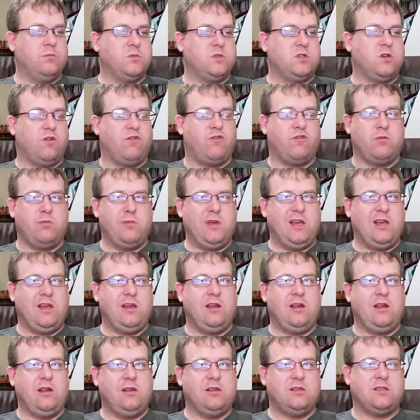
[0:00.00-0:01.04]
So for
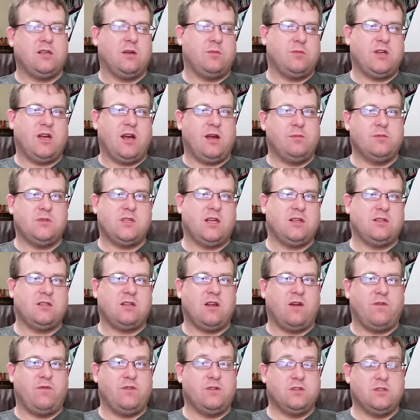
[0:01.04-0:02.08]
me, sometimes that
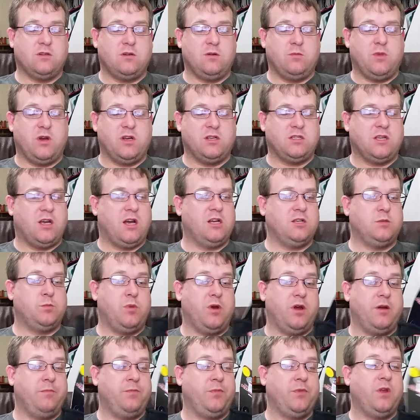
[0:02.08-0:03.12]
stuff isn't in my size,
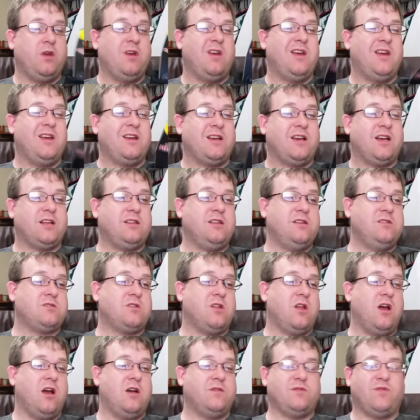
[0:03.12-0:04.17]
but got these
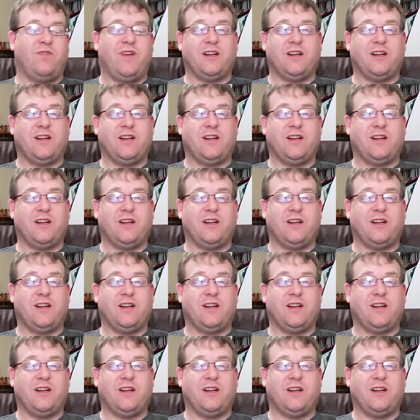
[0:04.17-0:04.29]
gloves.